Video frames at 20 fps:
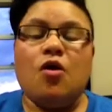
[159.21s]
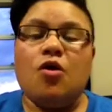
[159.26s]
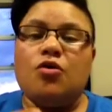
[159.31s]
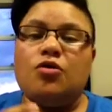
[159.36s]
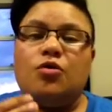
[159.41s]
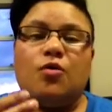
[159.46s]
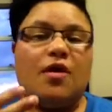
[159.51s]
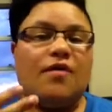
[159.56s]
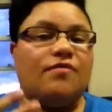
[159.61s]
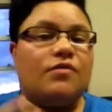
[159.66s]

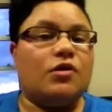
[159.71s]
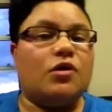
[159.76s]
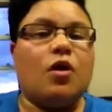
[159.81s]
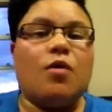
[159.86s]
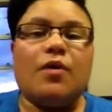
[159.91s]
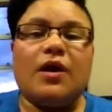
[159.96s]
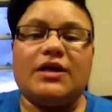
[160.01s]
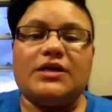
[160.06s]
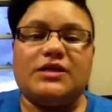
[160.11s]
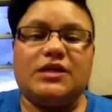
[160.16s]
You have
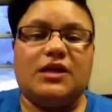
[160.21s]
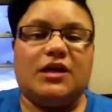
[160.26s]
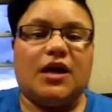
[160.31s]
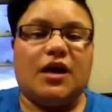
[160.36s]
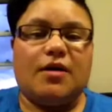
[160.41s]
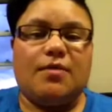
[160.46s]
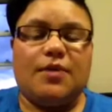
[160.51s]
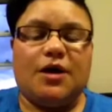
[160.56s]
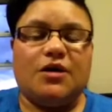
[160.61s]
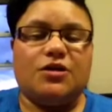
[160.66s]
no idea
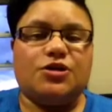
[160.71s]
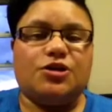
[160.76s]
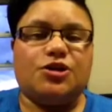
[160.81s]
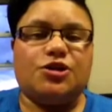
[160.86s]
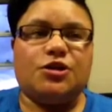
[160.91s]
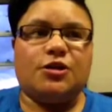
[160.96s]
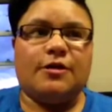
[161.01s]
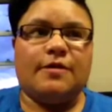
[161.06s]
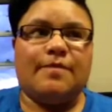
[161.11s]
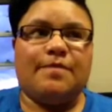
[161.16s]
how
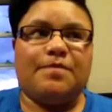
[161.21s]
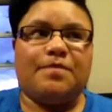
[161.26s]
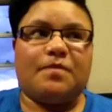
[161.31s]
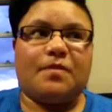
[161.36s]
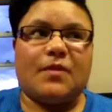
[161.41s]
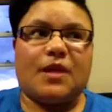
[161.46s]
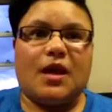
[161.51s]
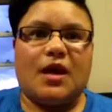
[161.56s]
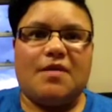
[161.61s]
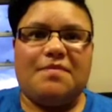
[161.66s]
much
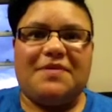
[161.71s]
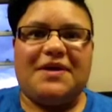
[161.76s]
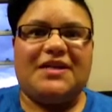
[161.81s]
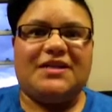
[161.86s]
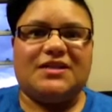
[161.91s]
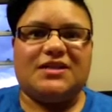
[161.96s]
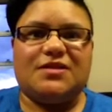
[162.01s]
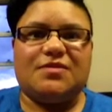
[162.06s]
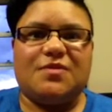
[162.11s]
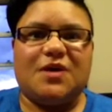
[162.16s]
it
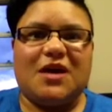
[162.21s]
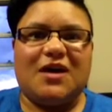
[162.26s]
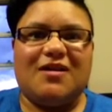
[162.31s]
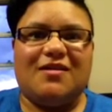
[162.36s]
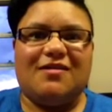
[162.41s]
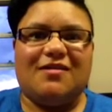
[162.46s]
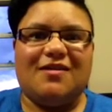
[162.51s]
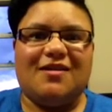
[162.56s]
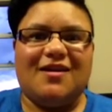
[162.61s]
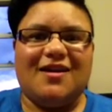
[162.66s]
means to
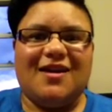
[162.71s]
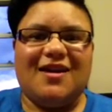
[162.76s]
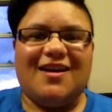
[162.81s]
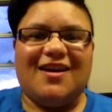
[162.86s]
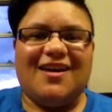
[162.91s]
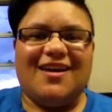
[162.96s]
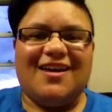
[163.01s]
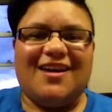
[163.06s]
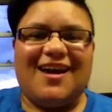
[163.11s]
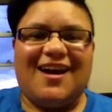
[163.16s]
me,
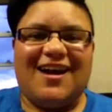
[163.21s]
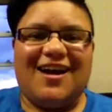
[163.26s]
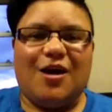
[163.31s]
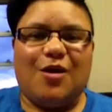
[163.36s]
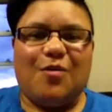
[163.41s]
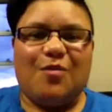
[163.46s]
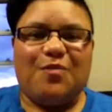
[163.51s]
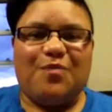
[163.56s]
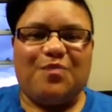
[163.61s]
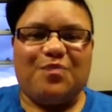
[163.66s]

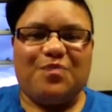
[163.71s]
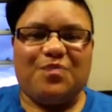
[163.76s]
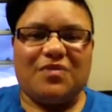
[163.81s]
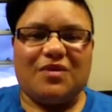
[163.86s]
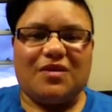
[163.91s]
and